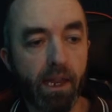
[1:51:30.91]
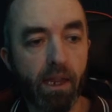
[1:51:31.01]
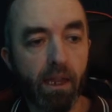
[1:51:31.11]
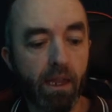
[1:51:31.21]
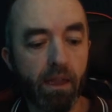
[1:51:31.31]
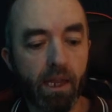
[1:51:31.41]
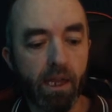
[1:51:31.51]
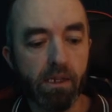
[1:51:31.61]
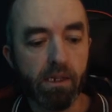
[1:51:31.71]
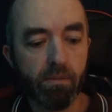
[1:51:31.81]
Hit the
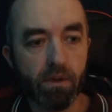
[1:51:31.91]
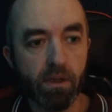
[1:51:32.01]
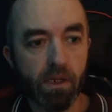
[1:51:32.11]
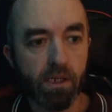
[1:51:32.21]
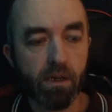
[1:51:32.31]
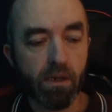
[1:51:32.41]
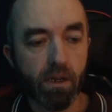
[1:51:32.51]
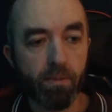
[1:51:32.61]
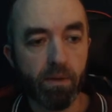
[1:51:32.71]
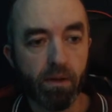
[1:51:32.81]
at symbol and start
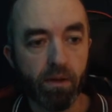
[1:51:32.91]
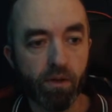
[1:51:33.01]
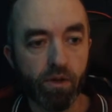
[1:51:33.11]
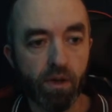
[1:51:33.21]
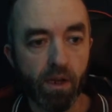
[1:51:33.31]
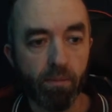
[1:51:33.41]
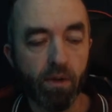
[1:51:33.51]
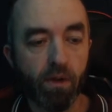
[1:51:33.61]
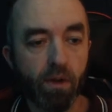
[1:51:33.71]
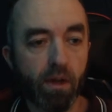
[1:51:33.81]
typing the username.
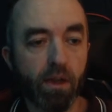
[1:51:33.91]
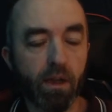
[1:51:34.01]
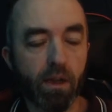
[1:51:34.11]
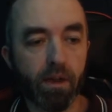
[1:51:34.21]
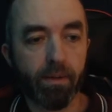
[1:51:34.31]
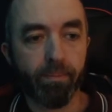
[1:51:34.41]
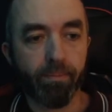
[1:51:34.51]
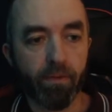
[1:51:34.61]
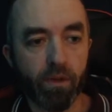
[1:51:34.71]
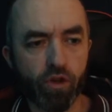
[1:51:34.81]

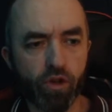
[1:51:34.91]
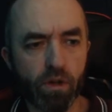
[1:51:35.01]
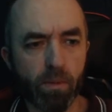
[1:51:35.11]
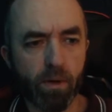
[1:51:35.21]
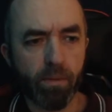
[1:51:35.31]
It should come up.